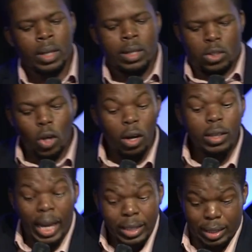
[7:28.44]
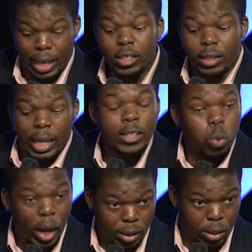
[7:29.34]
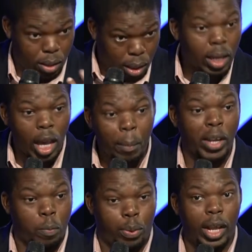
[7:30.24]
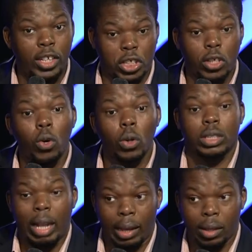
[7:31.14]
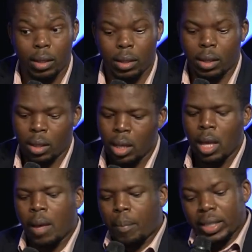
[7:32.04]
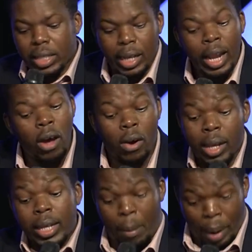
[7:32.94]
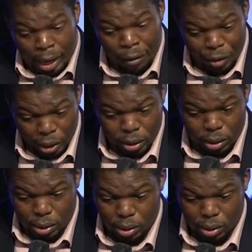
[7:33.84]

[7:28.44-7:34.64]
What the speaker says: So that's what a manipulation looks like. But again, in our levels,